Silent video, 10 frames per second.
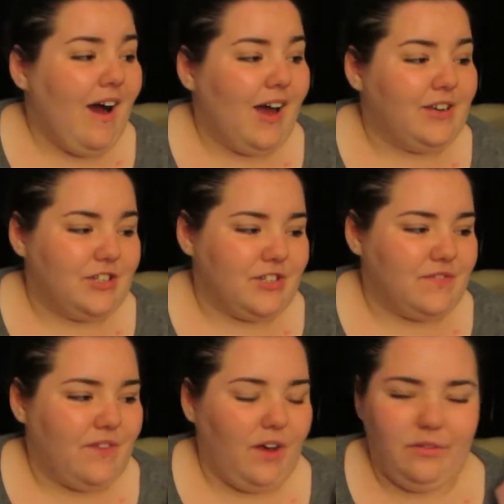I just
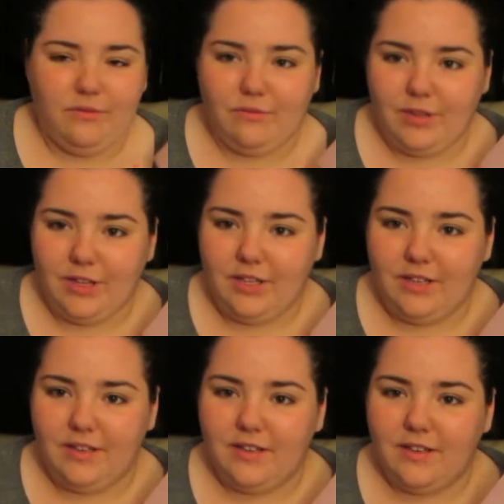felt
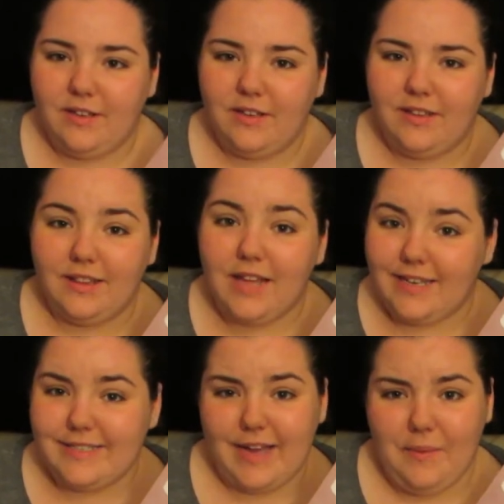really
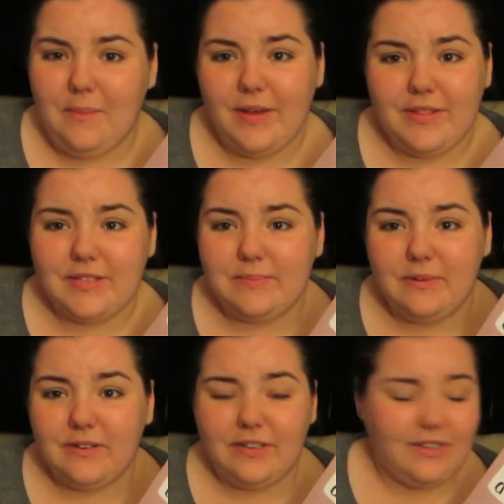let down by this
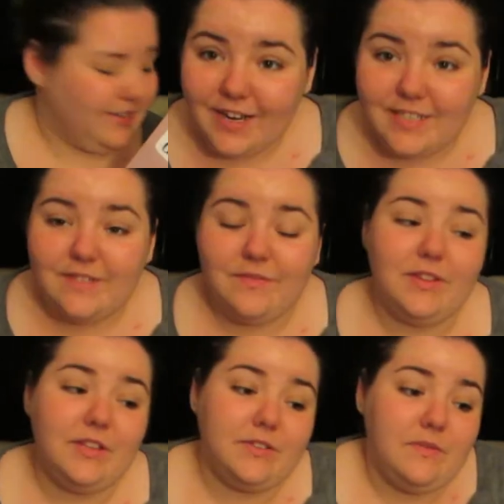book. That is it for
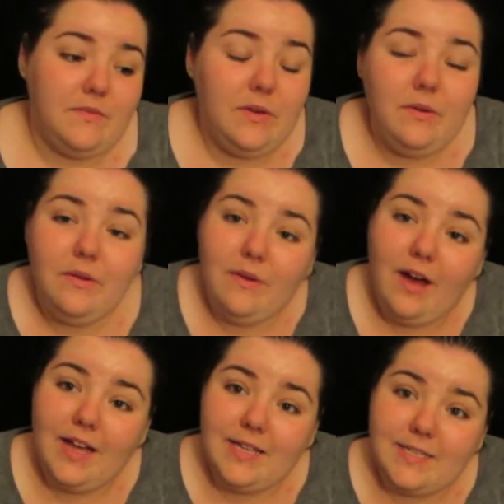this review, you
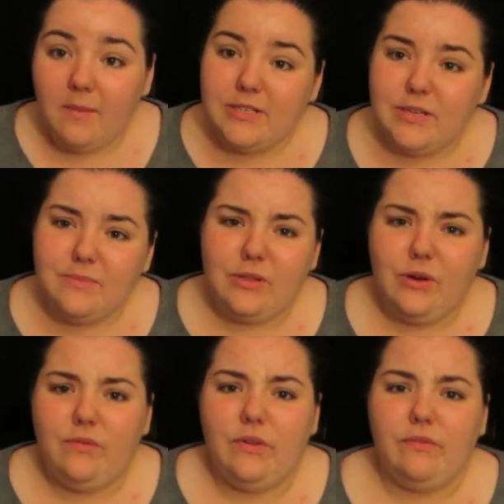guys. Comment down
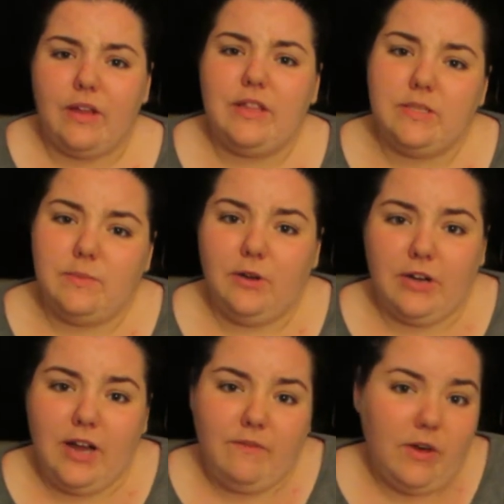below if you've read this book
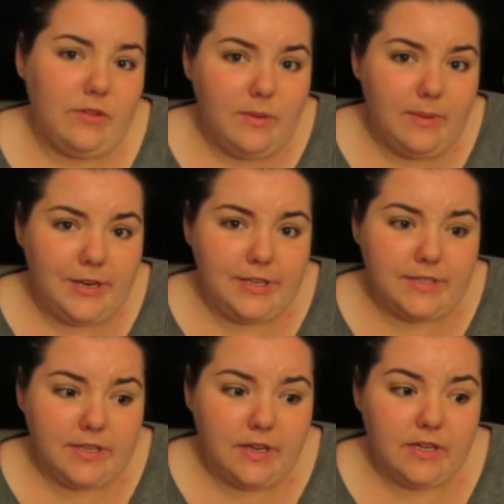and have other
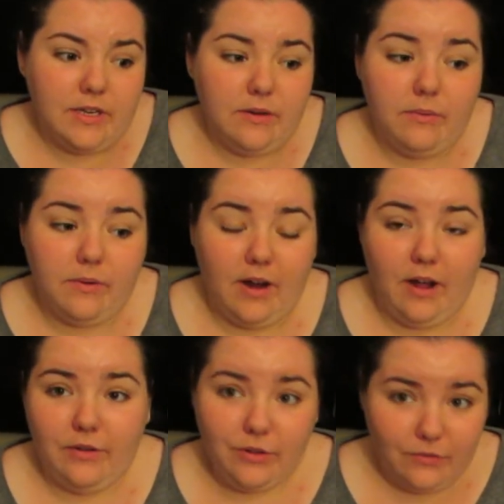opinions on it, or
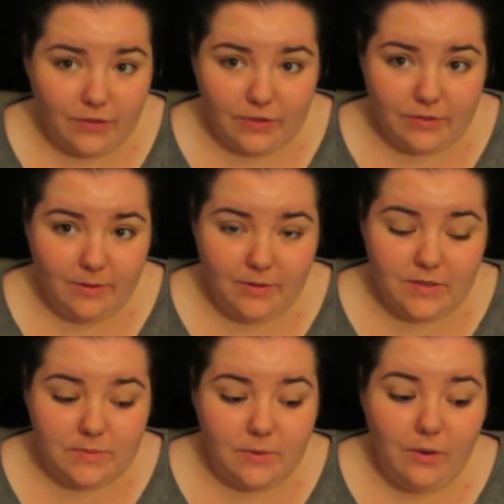how you felt about
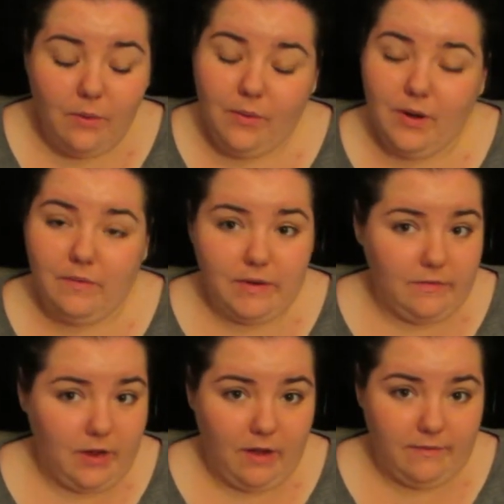this book, or even
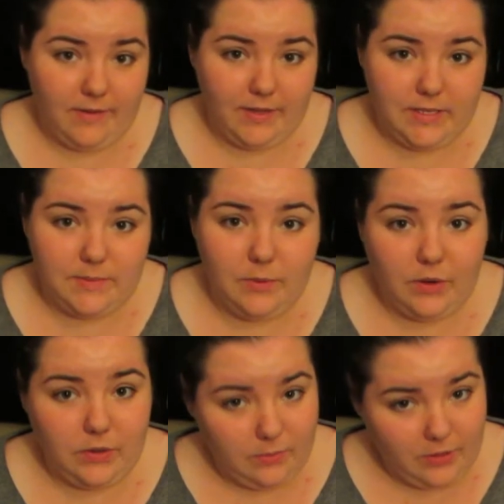if you haven't read this book
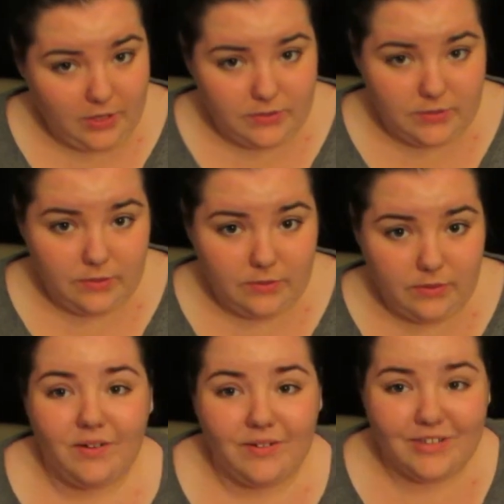and you plan to.
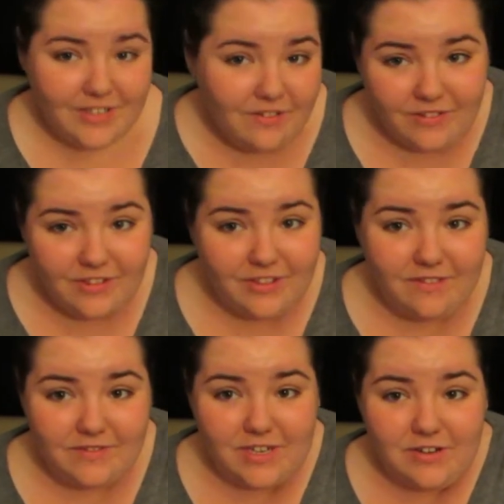I would definitely
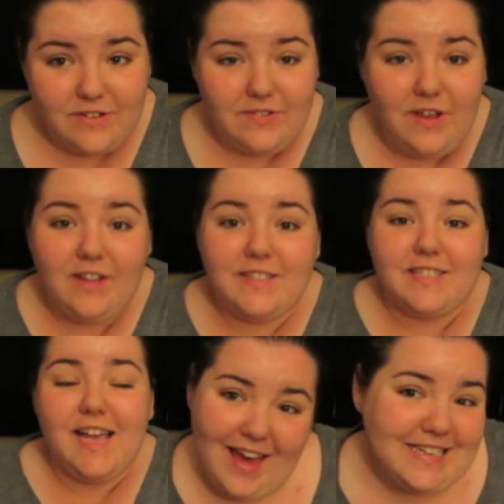love to hear your
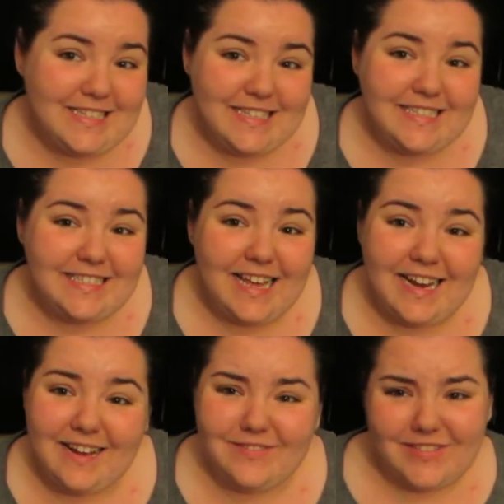thoughts. That is it,
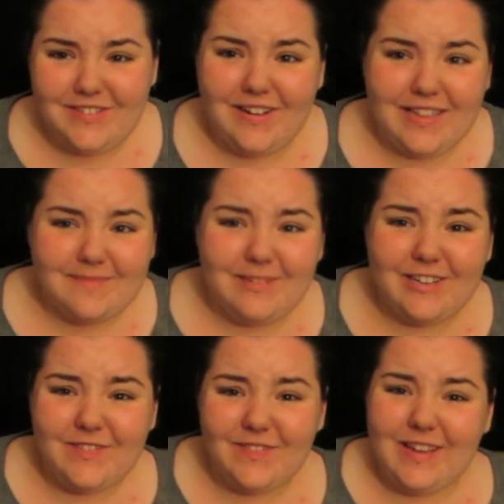and I will see you guys in my
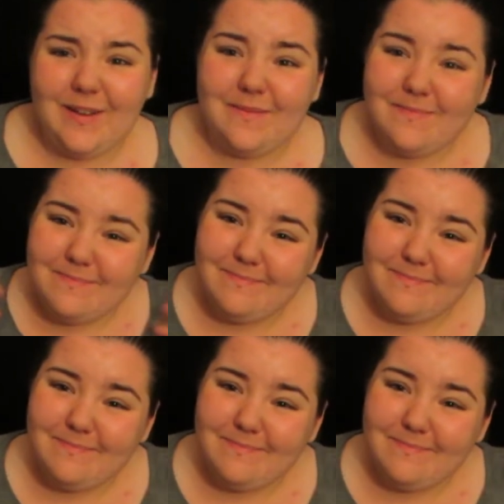next video.